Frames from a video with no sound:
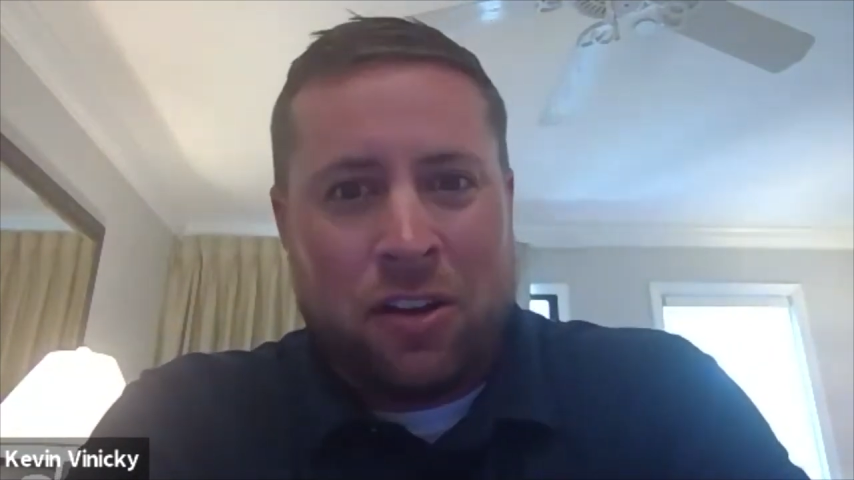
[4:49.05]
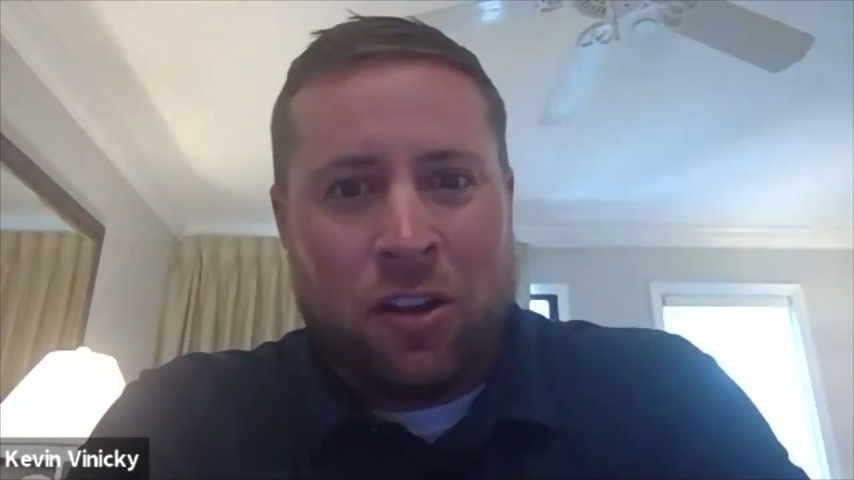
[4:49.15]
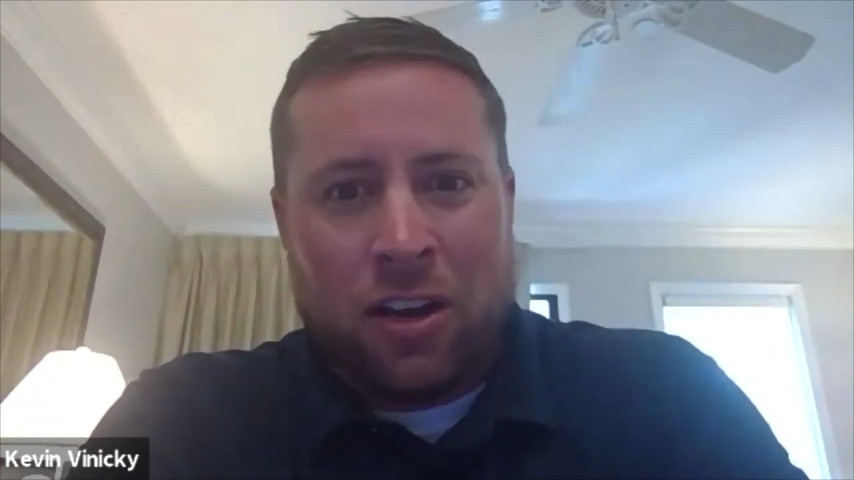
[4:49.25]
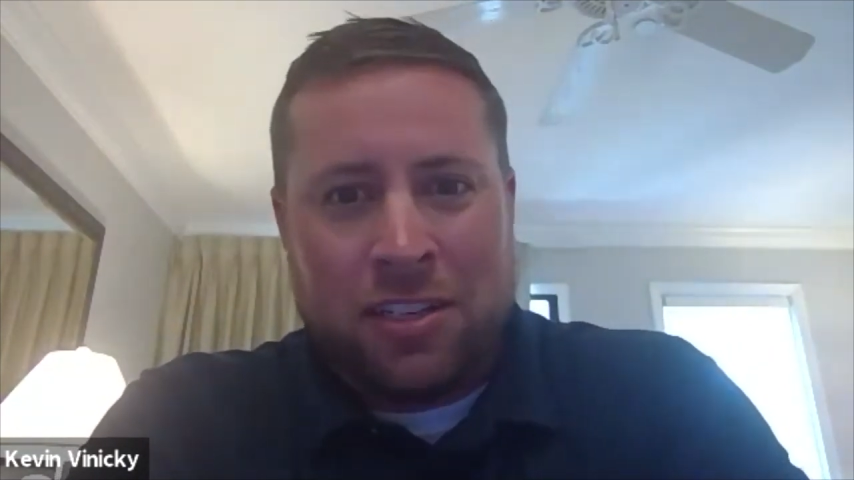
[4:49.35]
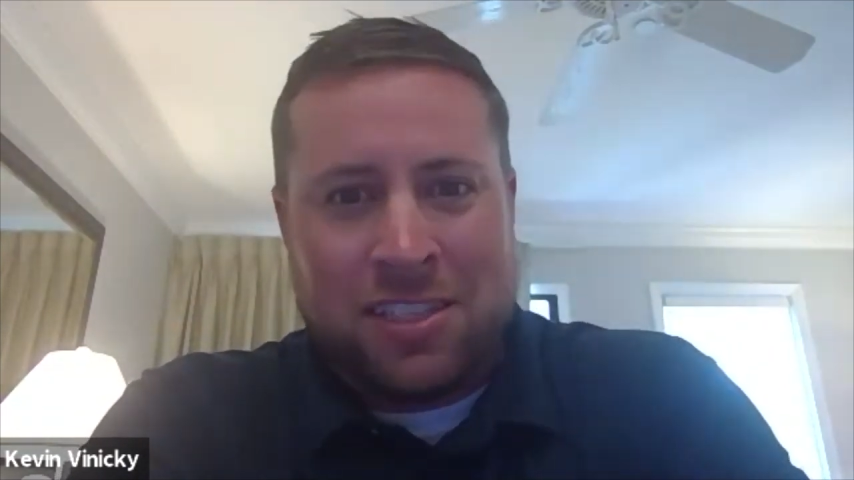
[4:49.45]
and
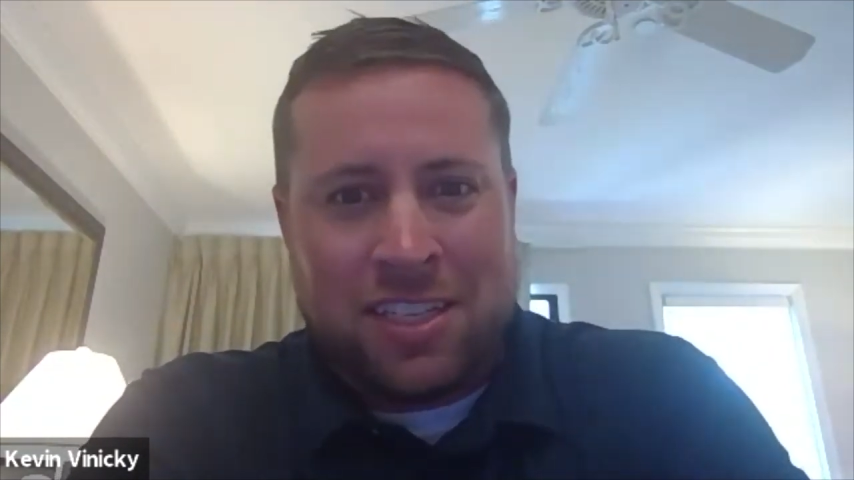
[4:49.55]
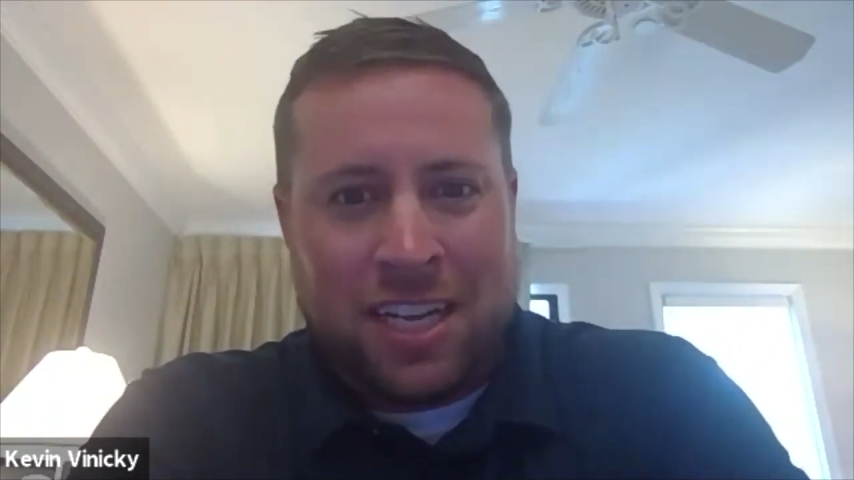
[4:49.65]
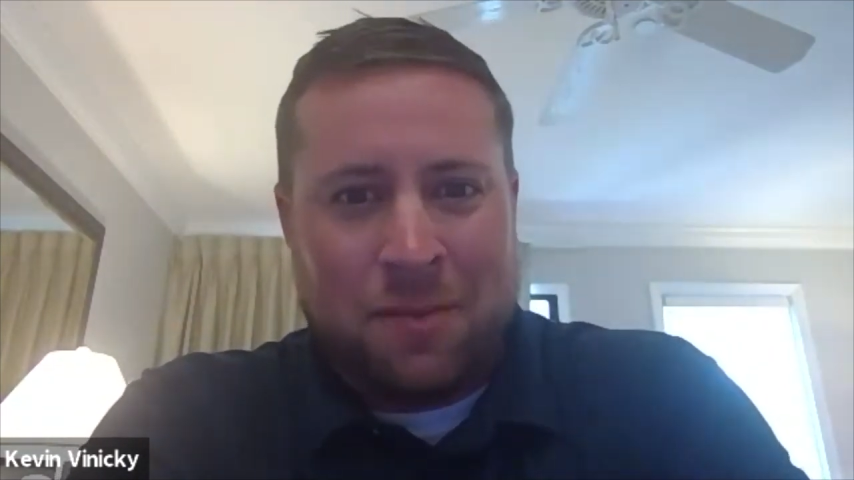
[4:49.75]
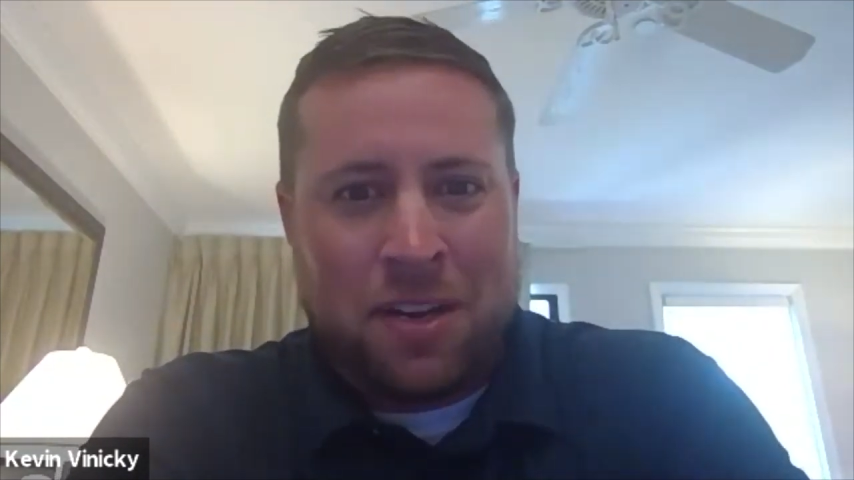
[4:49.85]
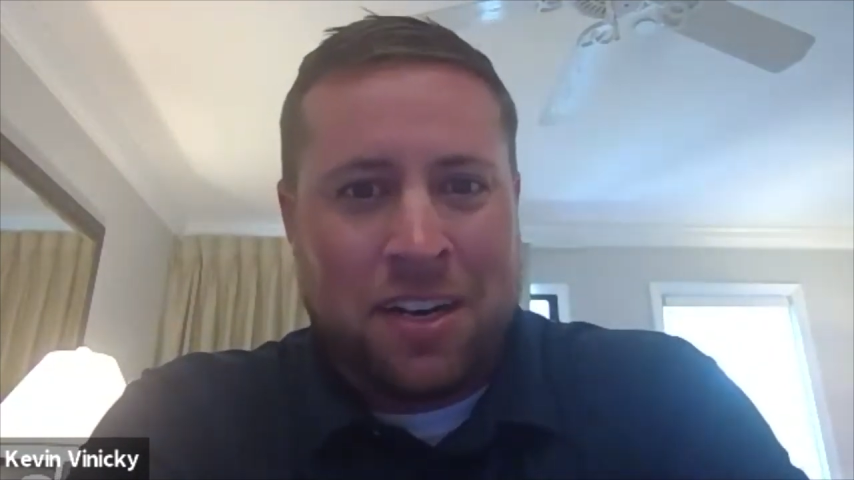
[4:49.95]
loss
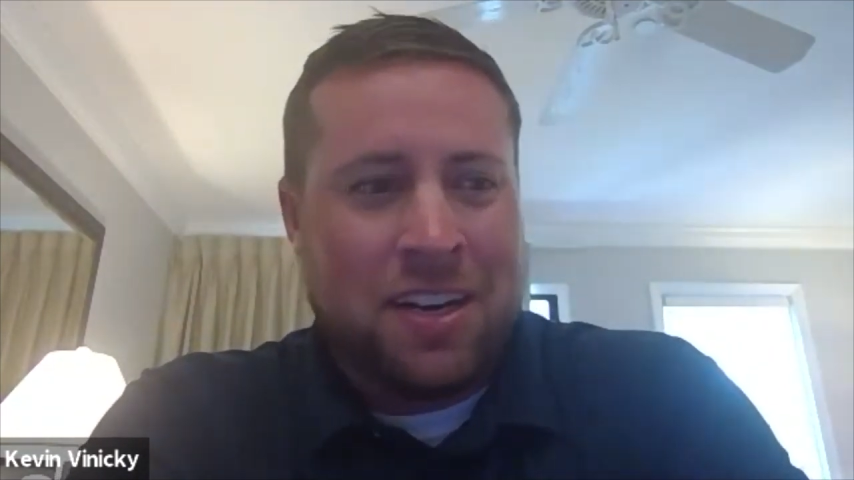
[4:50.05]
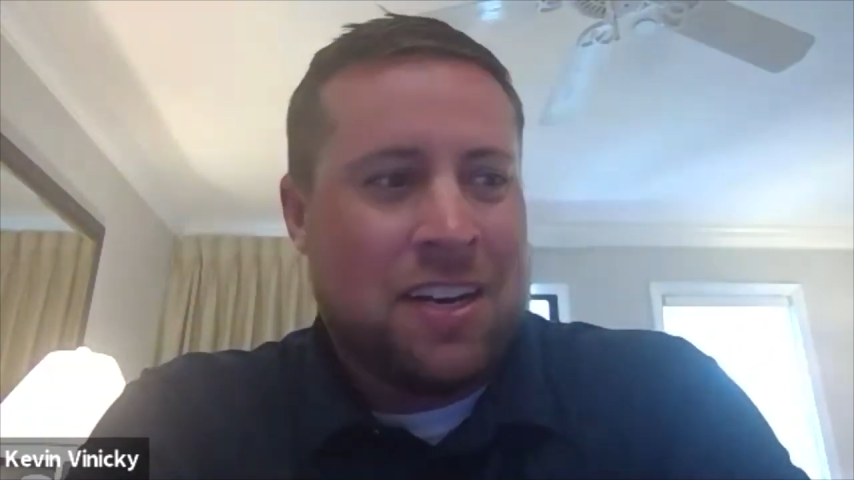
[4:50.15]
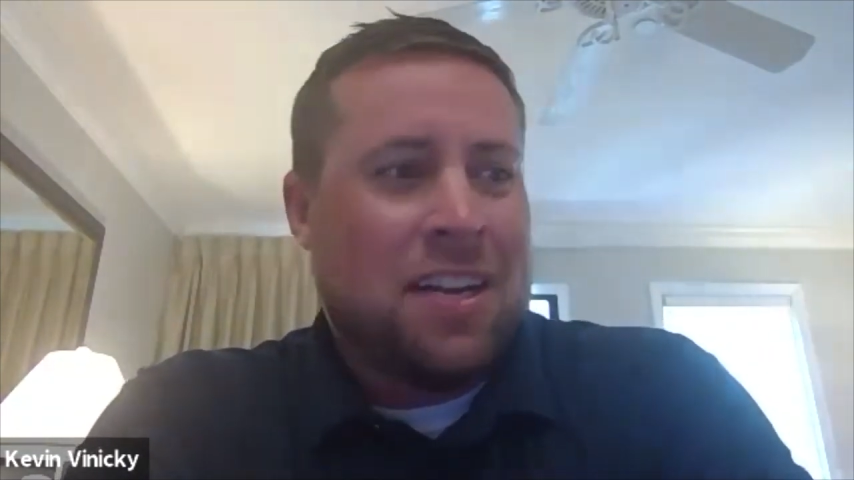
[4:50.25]
statement